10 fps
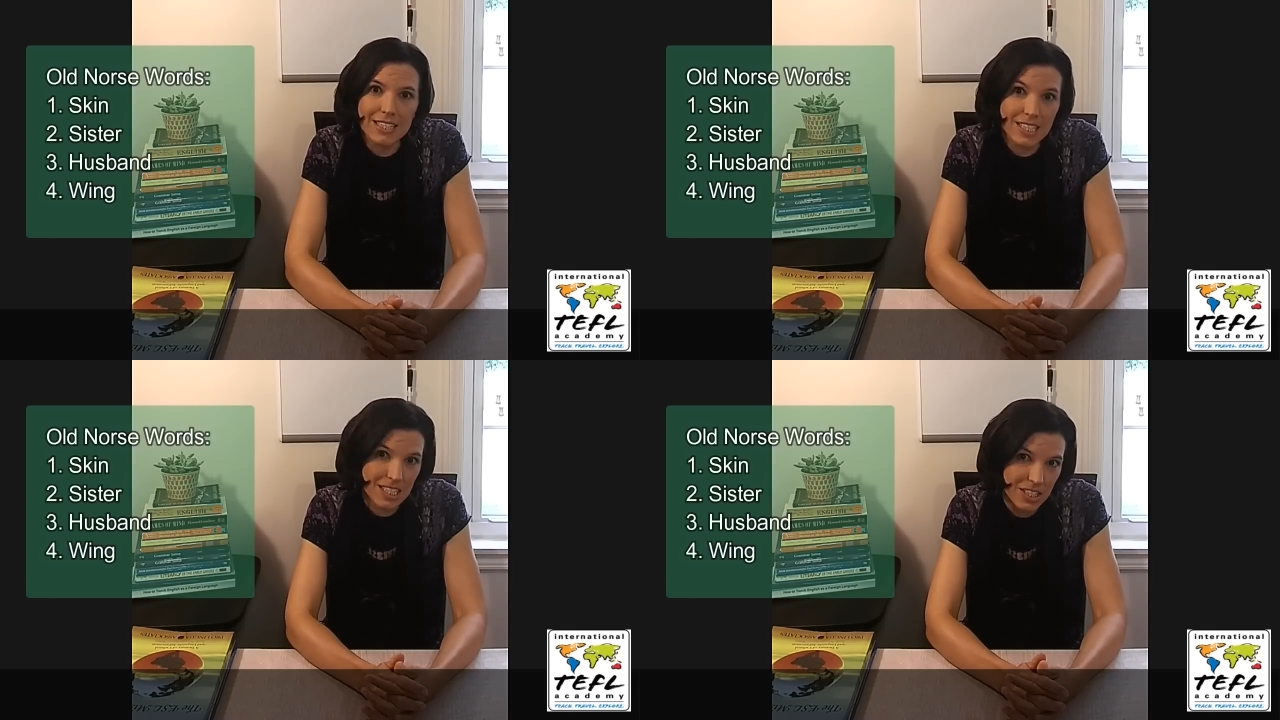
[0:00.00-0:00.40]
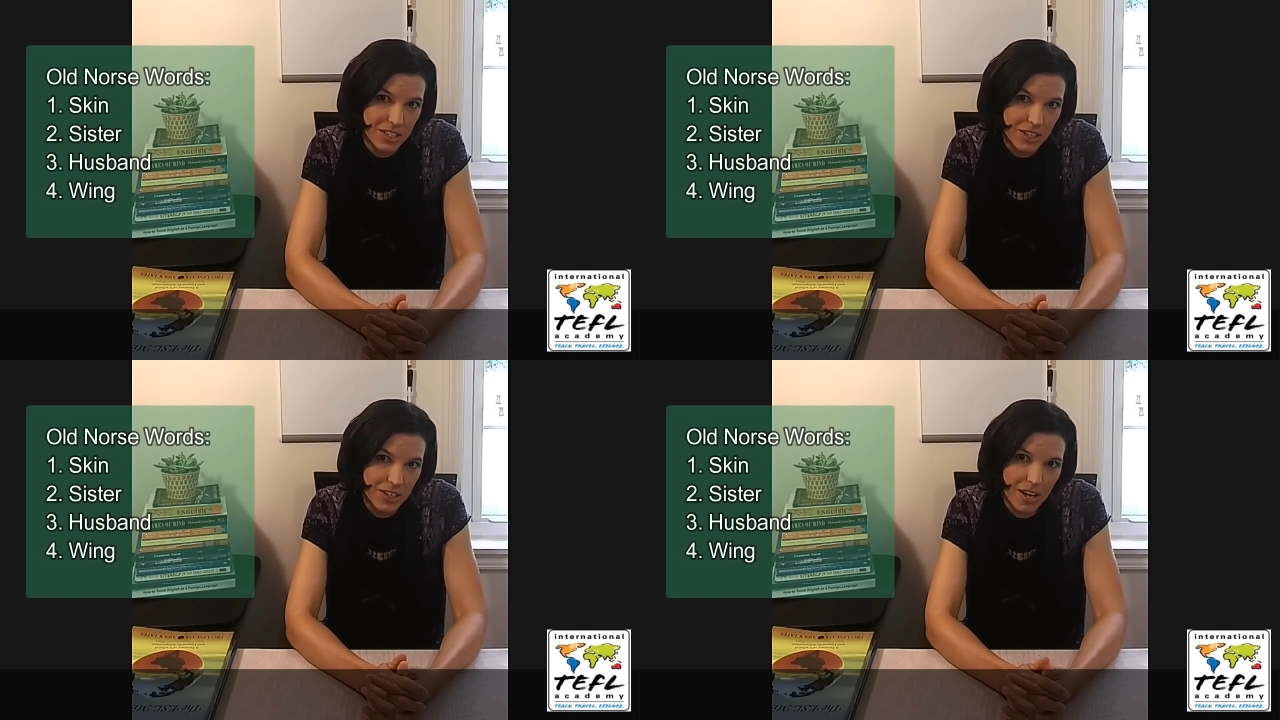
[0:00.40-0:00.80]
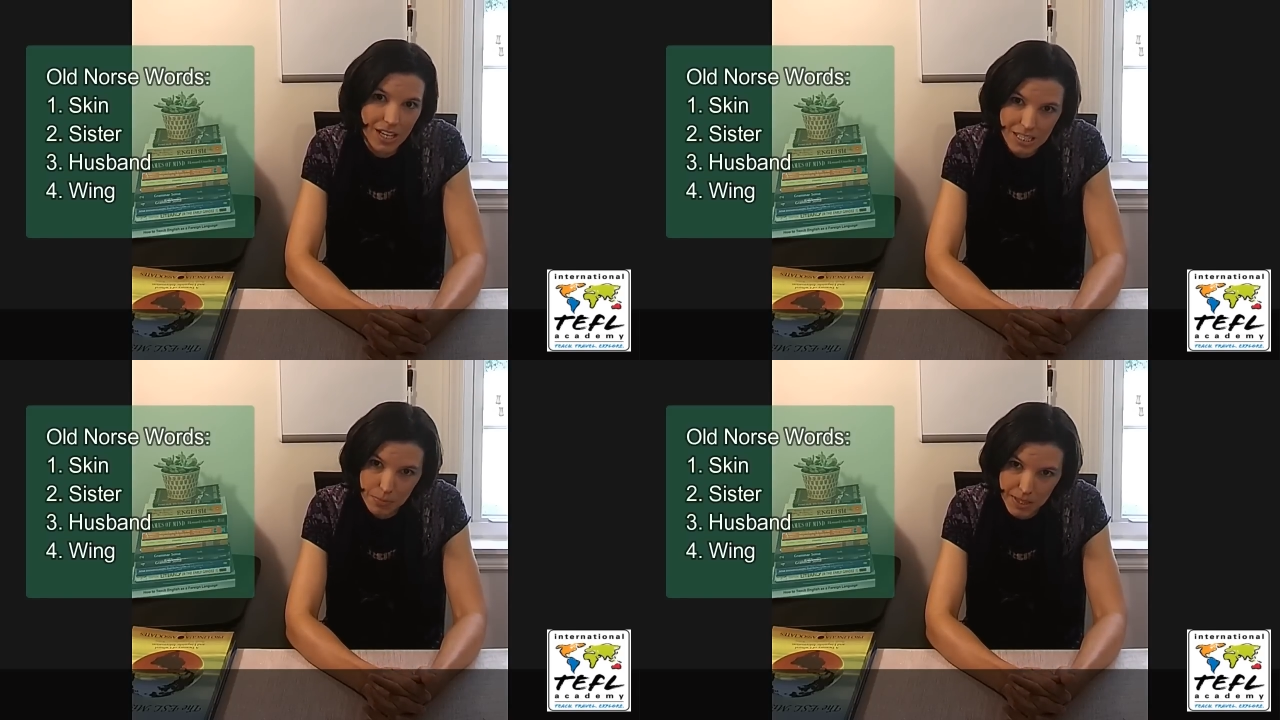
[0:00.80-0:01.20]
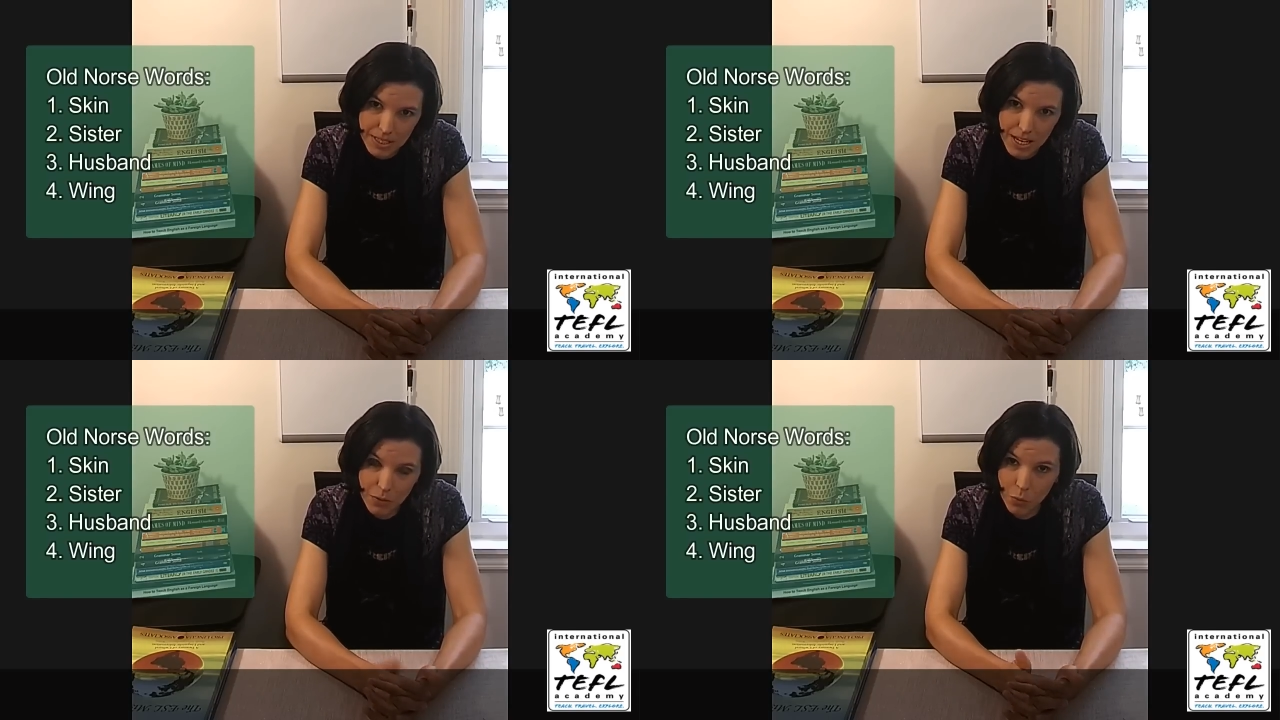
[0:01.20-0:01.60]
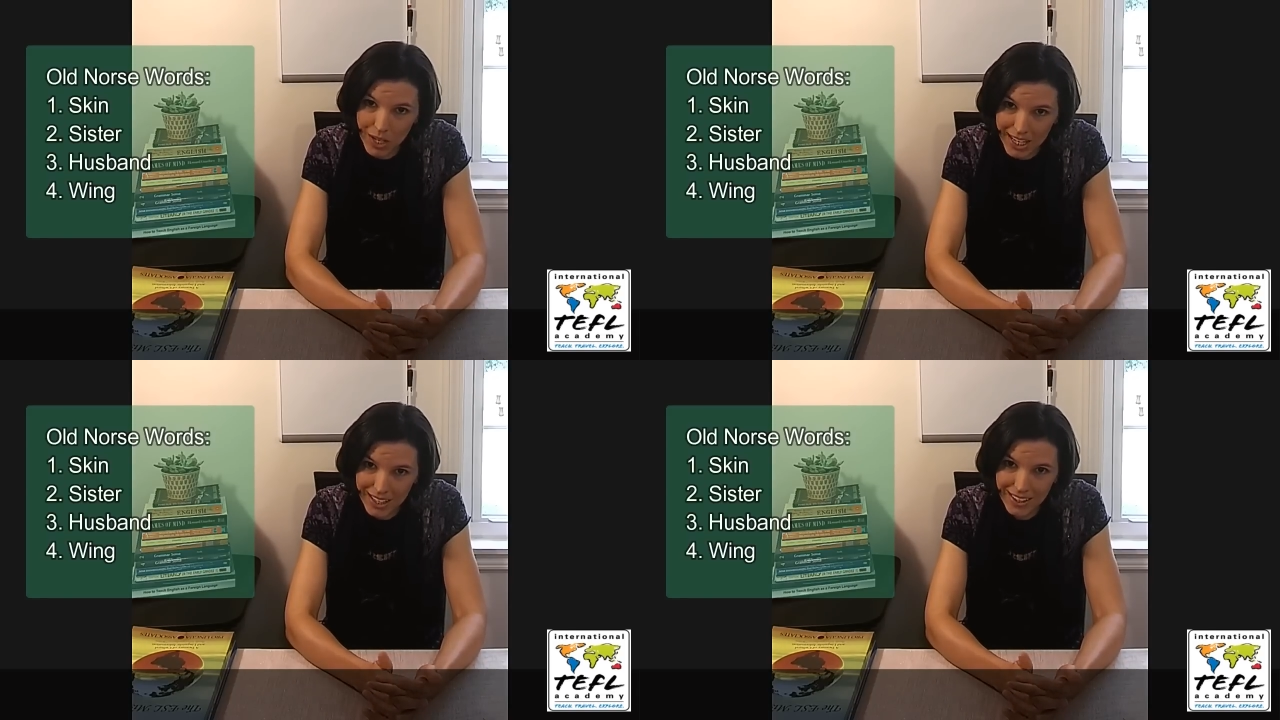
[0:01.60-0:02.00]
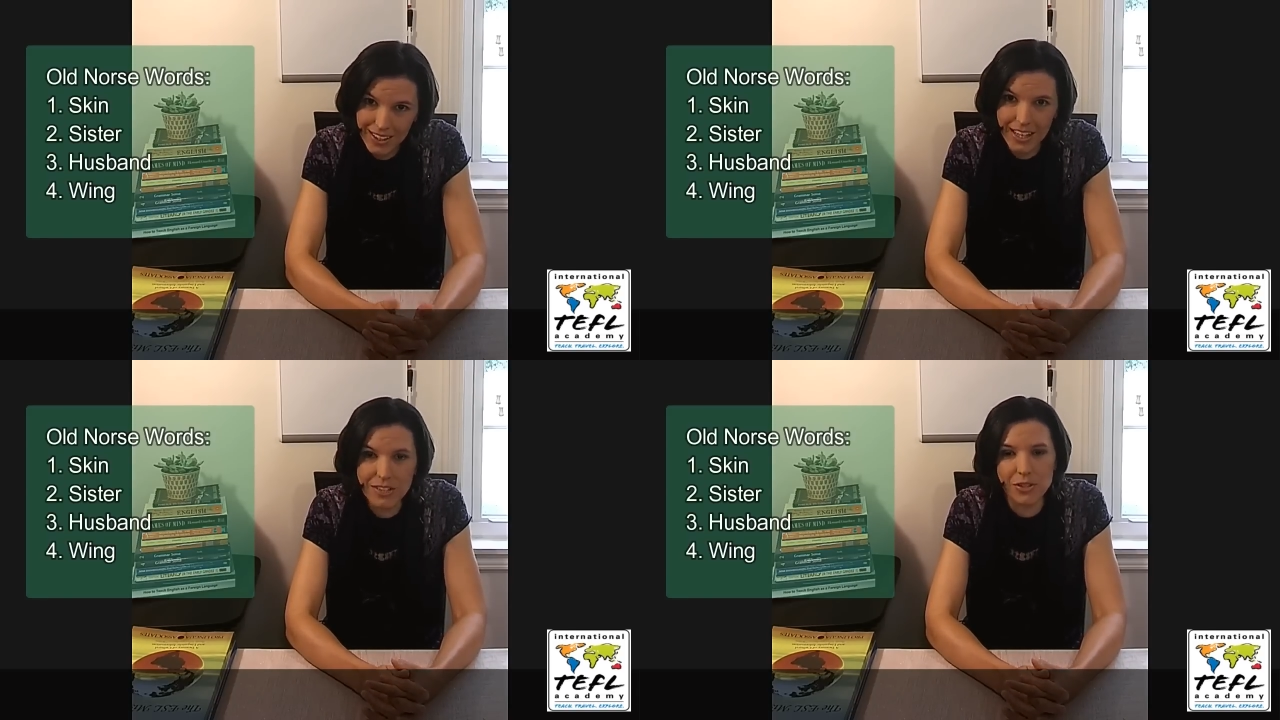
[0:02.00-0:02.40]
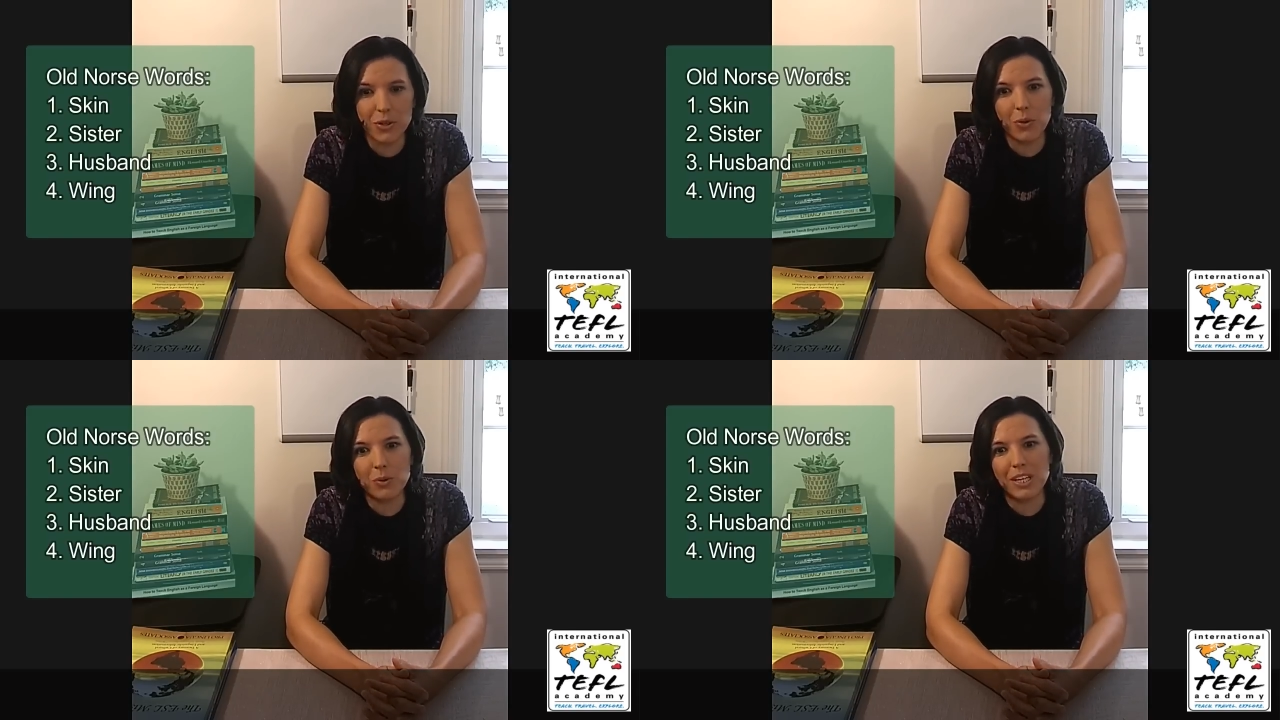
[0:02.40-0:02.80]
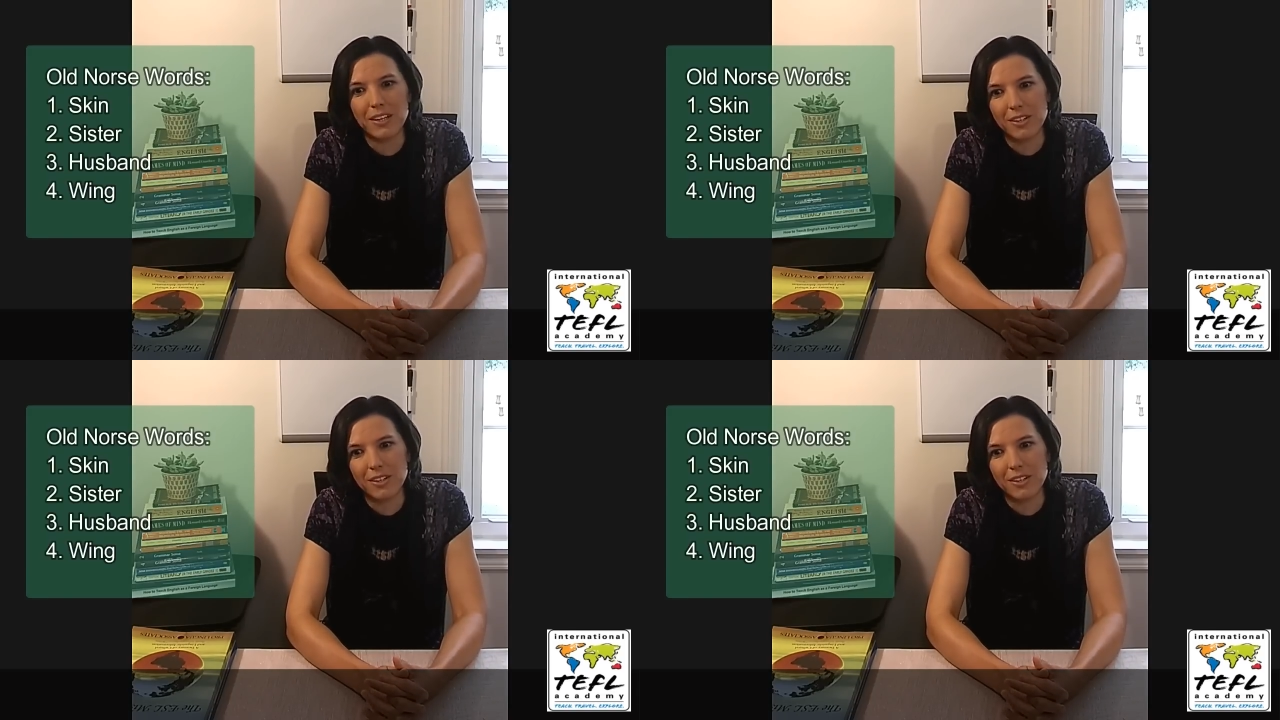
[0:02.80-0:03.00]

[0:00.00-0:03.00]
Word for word: sister, husband, and wing enter Old